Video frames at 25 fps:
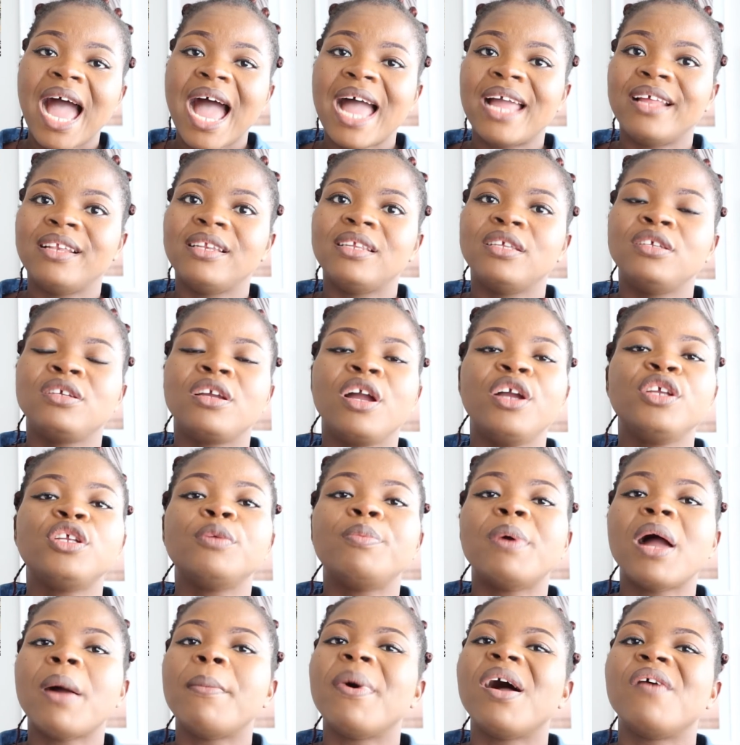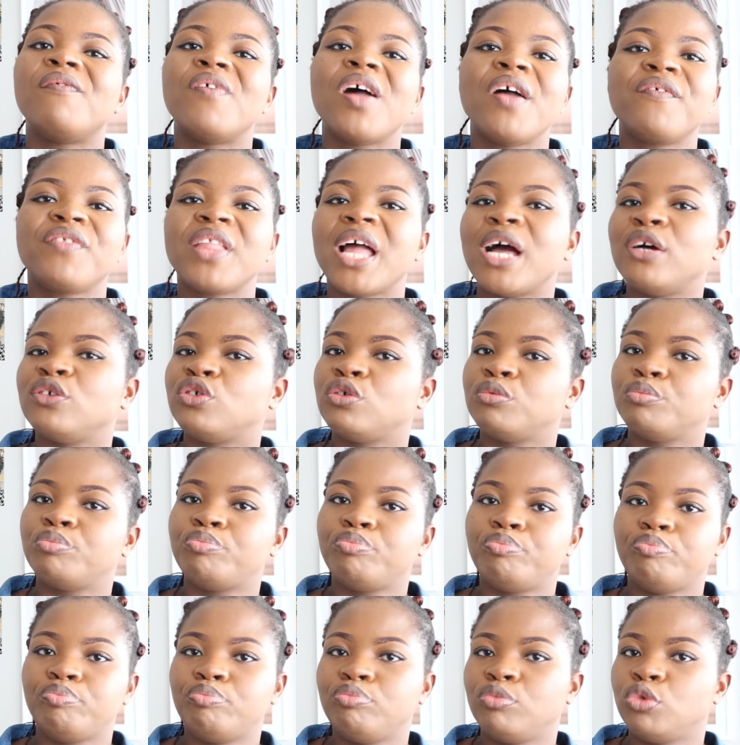and you're going to pay about
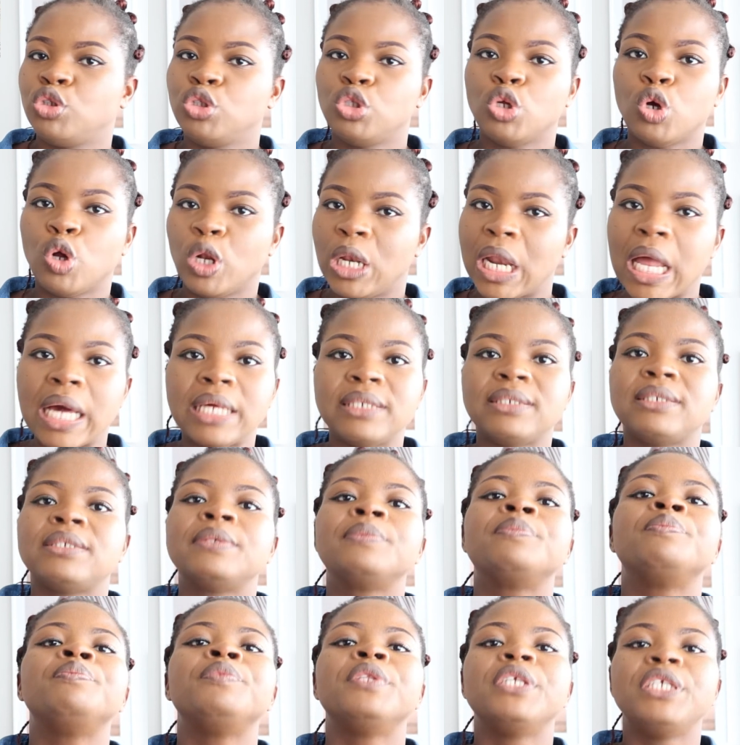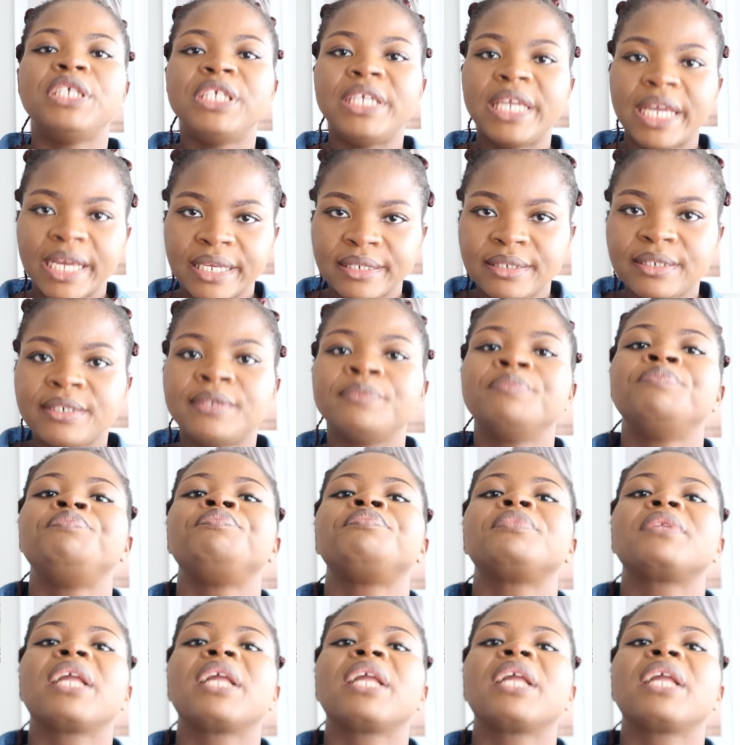$5,000, yes.